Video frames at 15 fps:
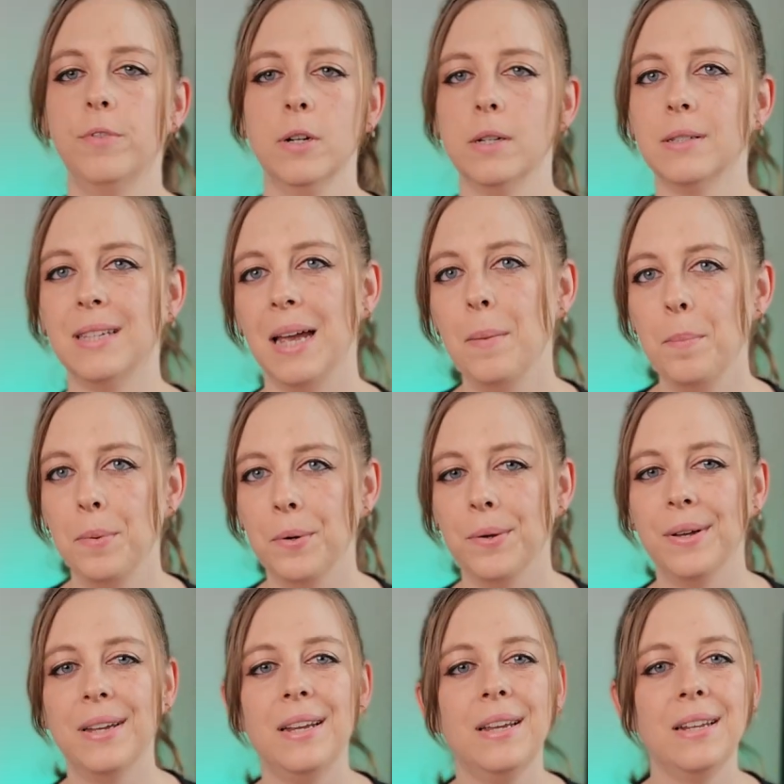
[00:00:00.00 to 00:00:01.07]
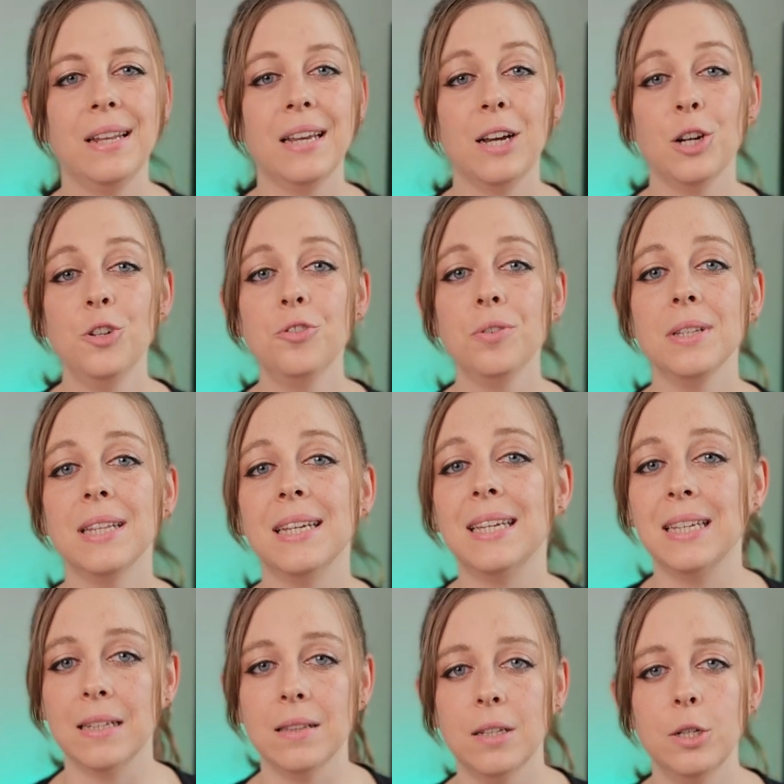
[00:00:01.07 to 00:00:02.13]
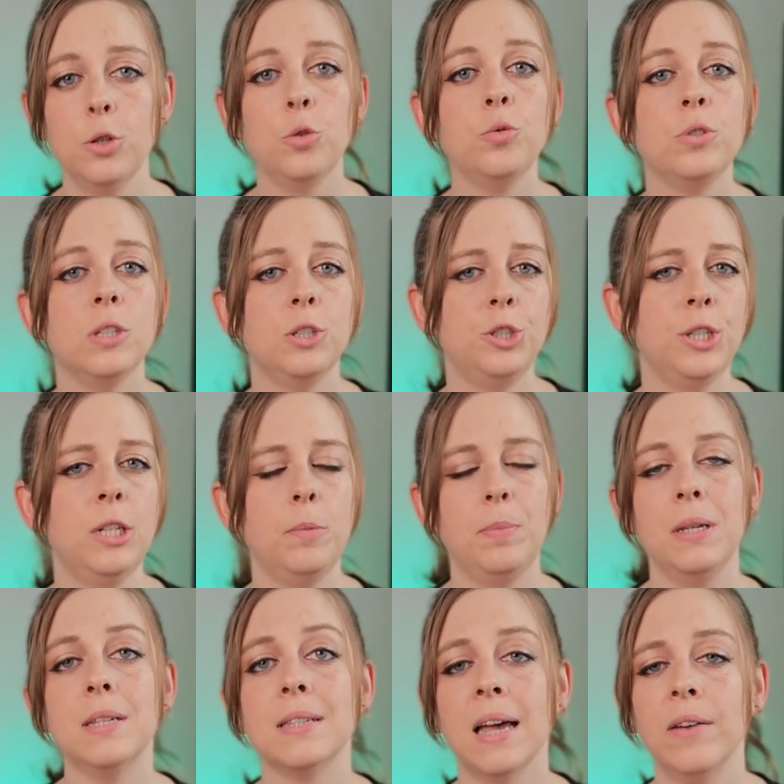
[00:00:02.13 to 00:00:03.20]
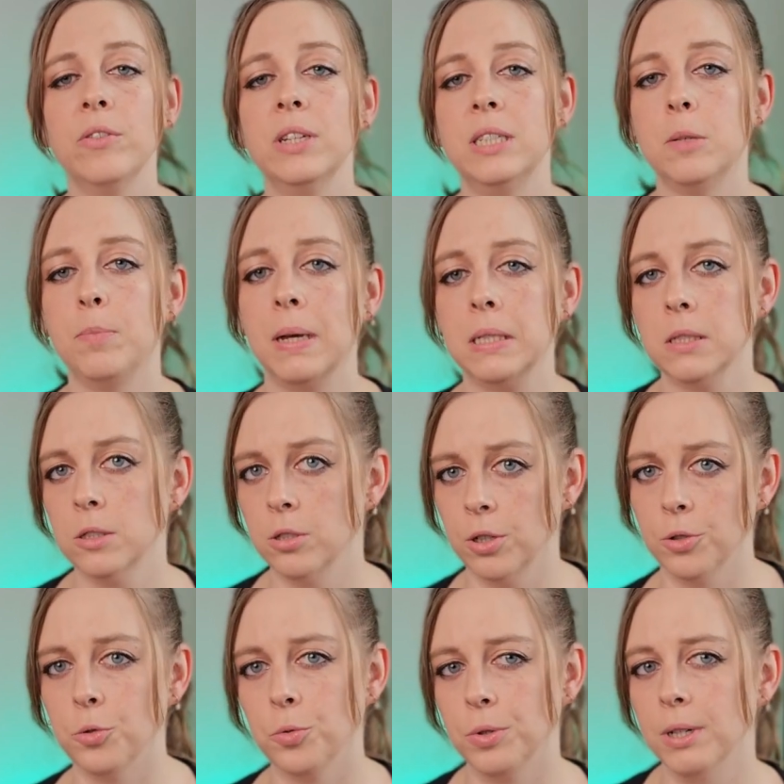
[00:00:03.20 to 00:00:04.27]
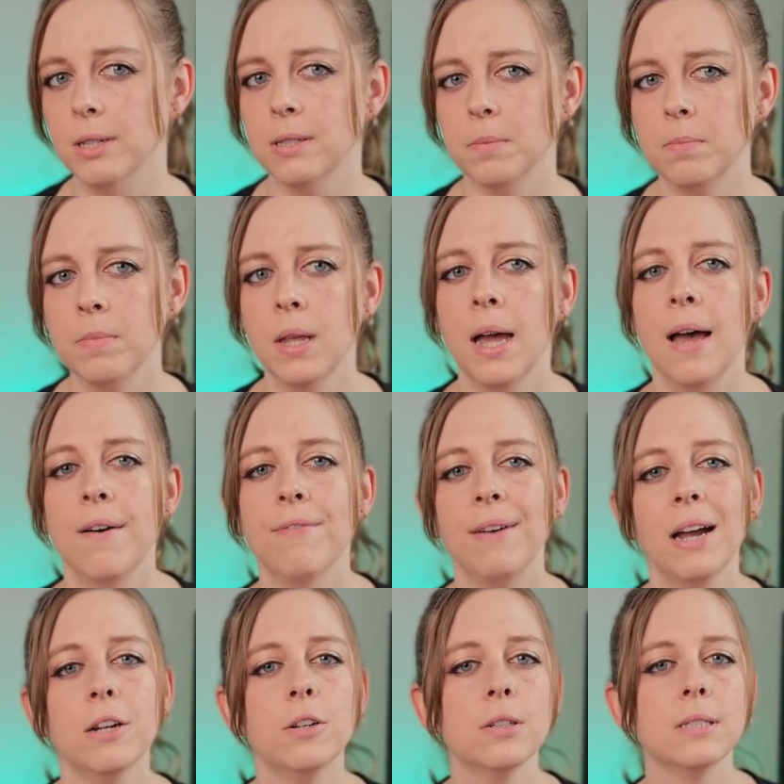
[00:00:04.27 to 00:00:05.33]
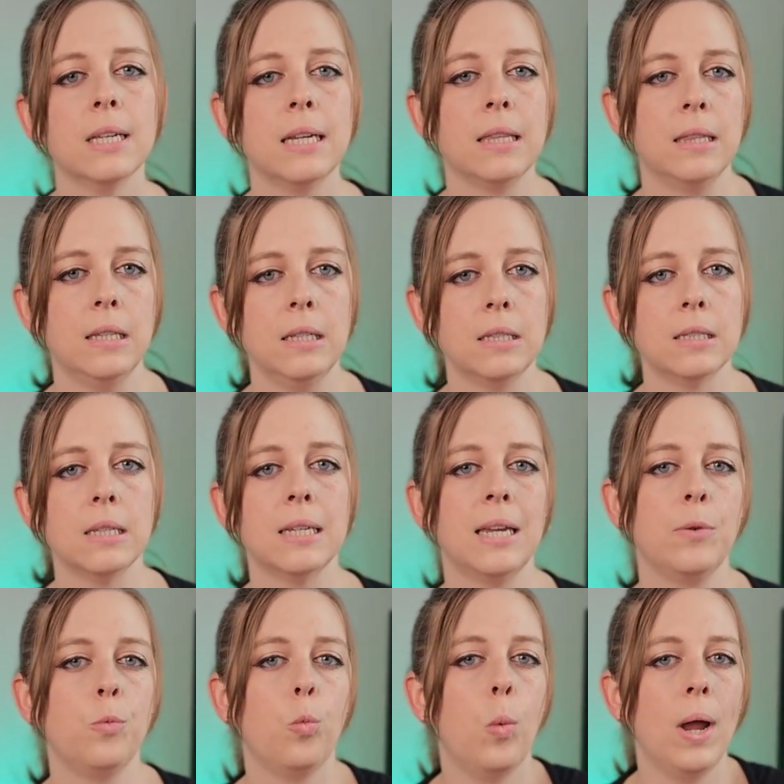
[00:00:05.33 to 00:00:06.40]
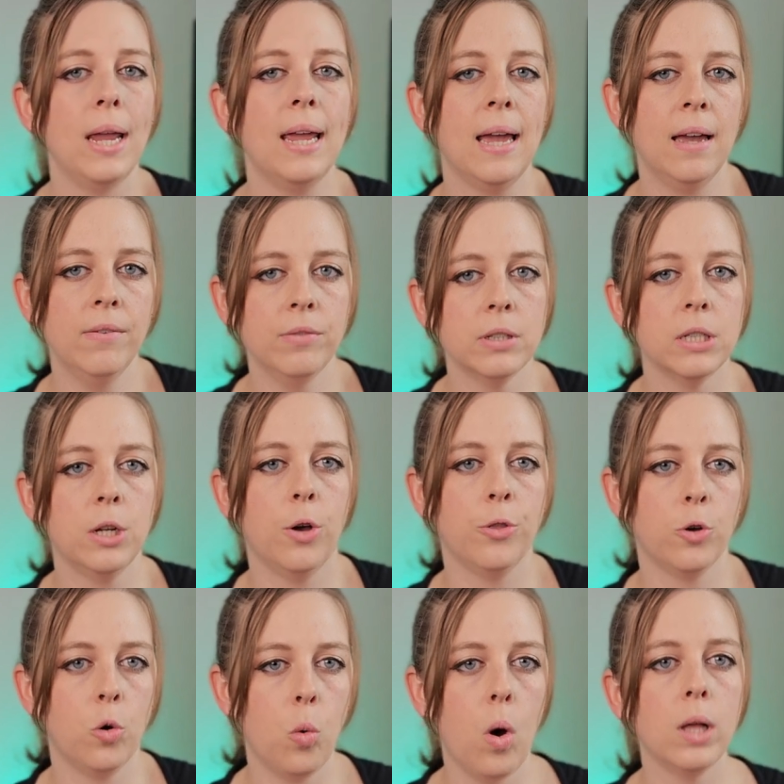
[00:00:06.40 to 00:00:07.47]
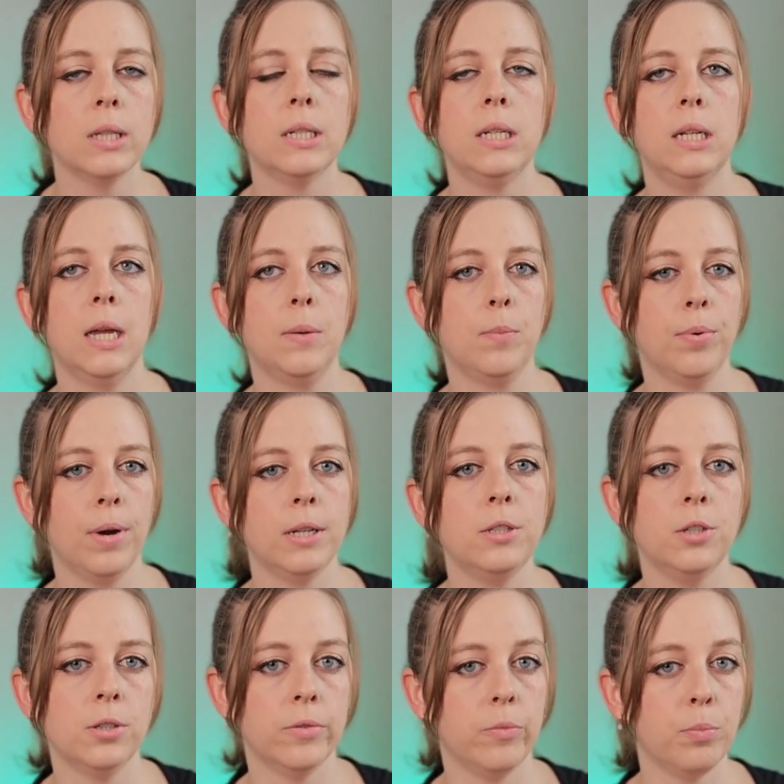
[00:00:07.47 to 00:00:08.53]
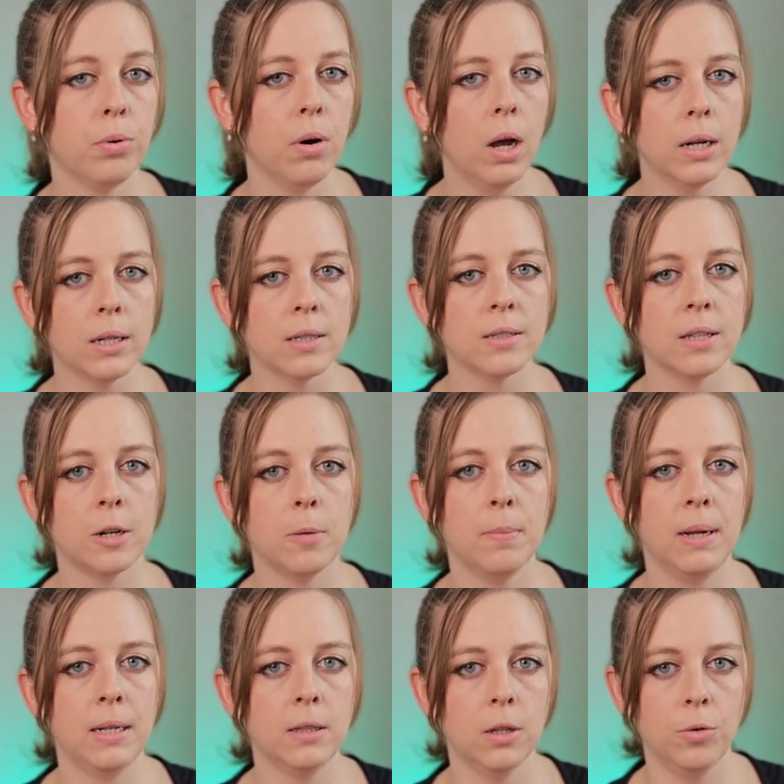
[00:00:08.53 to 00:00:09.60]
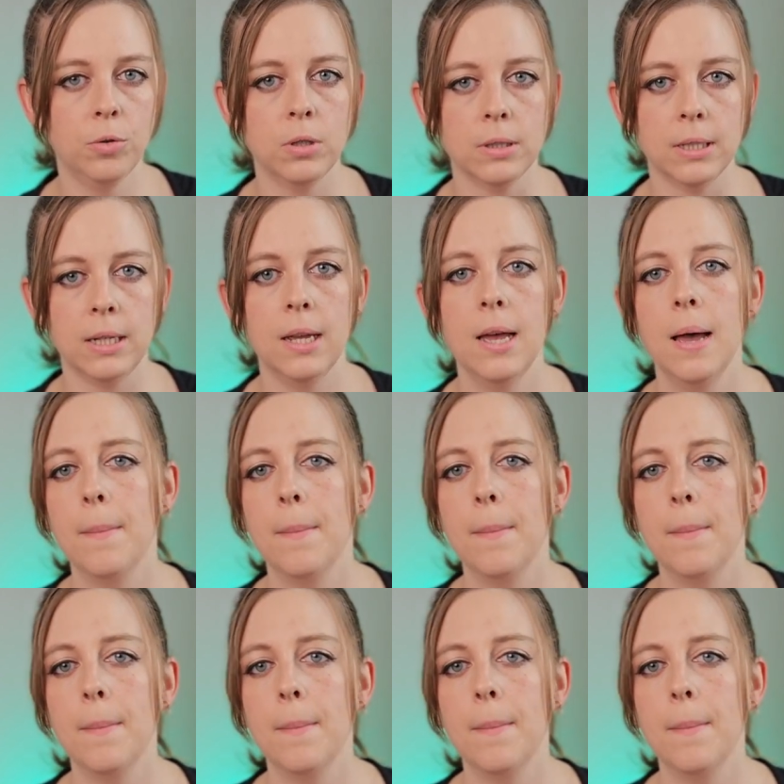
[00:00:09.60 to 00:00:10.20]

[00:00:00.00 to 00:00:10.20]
For example, in a country like Italy, whose GDP is heavily dependent on tourism, factors like this can weigh heavily on the quality and prices of products that are made locally,